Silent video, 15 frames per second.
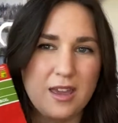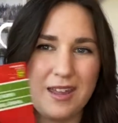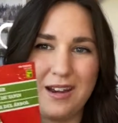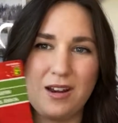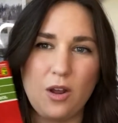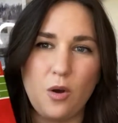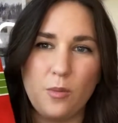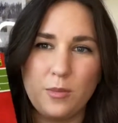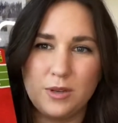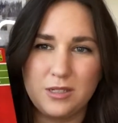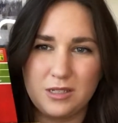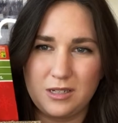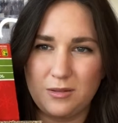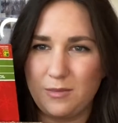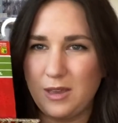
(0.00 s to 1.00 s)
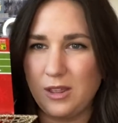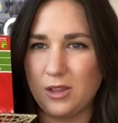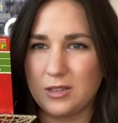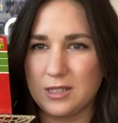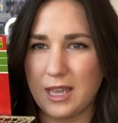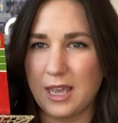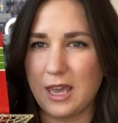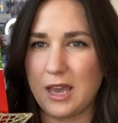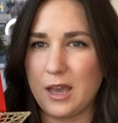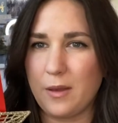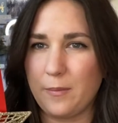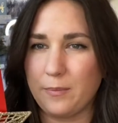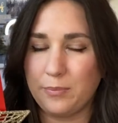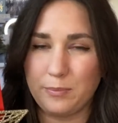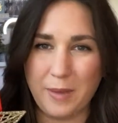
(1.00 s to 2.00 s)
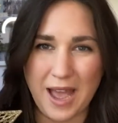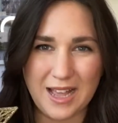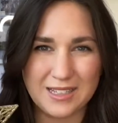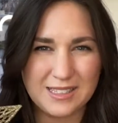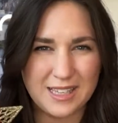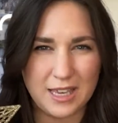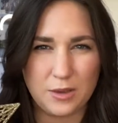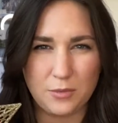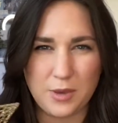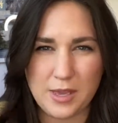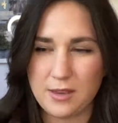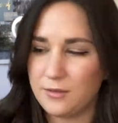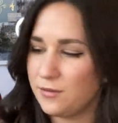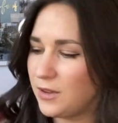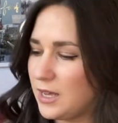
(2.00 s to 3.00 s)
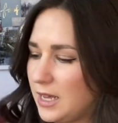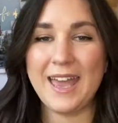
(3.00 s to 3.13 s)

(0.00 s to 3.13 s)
and it almost to me looks like a basket weave.